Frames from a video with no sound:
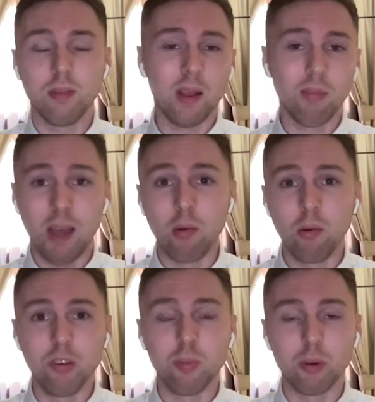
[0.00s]
That
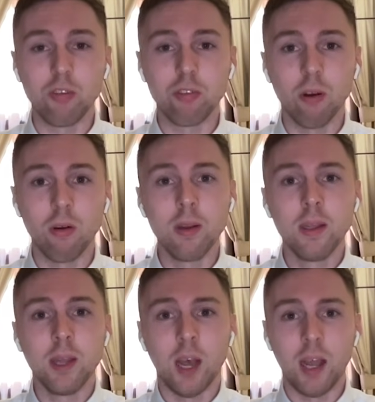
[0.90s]
horse is pretty strong
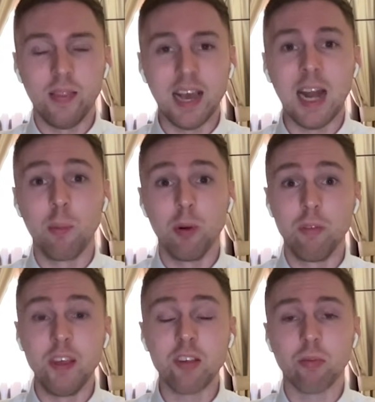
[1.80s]
in the calibre
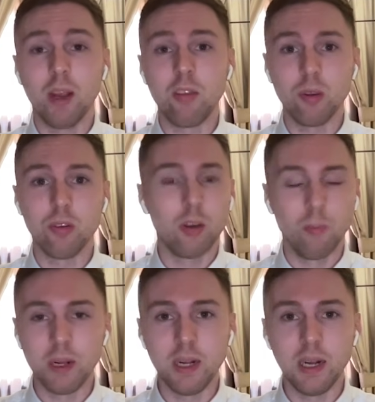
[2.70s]
of this race, which
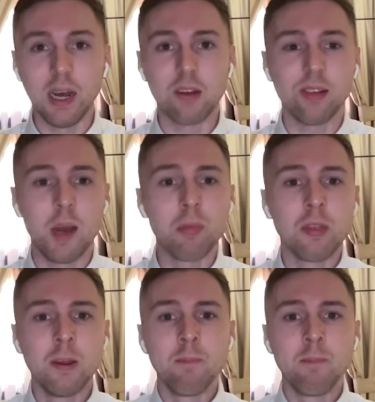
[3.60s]
completely lacks depth.